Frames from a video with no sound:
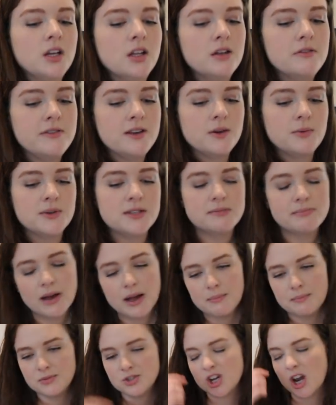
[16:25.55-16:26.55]
Olivia was
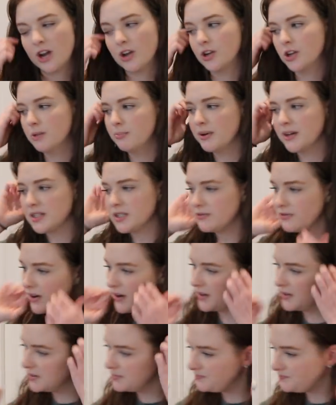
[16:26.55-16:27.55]
my childhood best
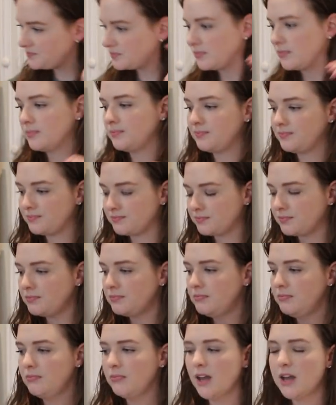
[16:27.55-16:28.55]
friend
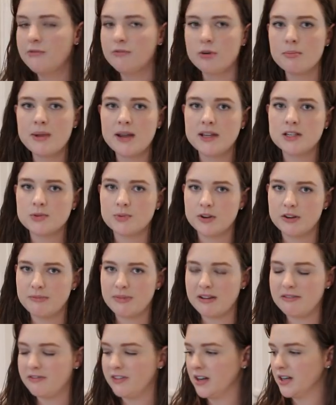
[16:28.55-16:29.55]
and remains one of
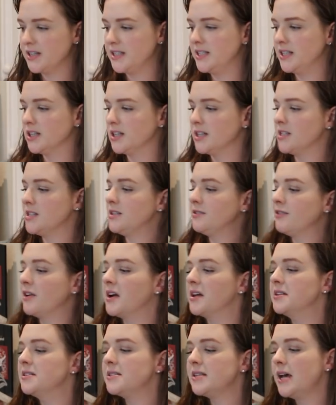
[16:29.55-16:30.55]
my very dearest
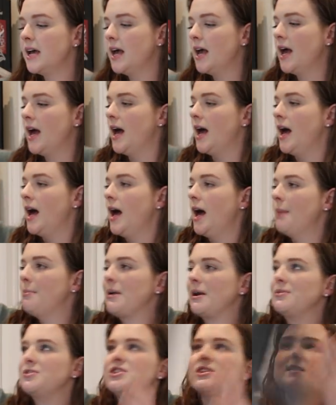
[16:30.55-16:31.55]
friends.
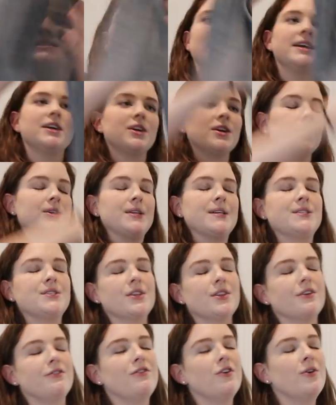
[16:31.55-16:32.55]
But I was just telling her this
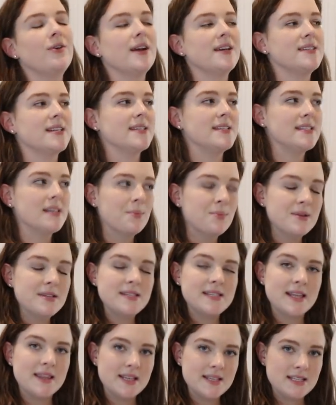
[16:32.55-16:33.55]
on the phone. I said, someone
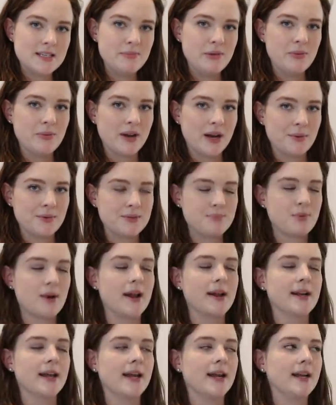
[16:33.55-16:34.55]
said this to me when I was
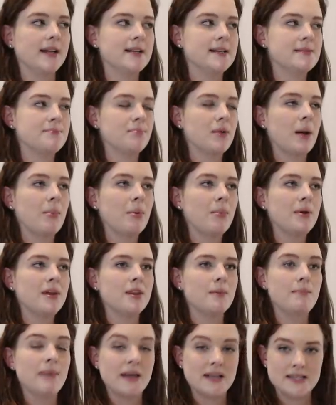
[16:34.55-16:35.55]
pregnant and it is probably
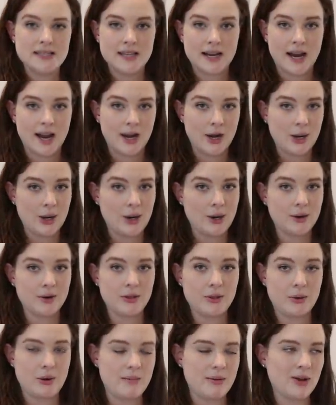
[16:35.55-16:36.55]
the best thing I
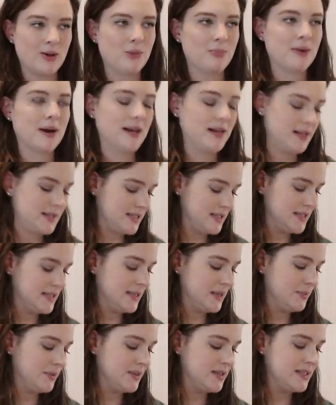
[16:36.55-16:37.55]
heard throughout my whole pregnancy.
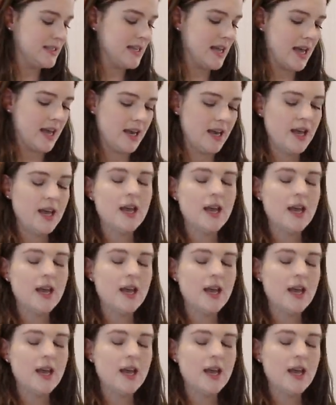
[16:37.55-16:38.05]
Someone said,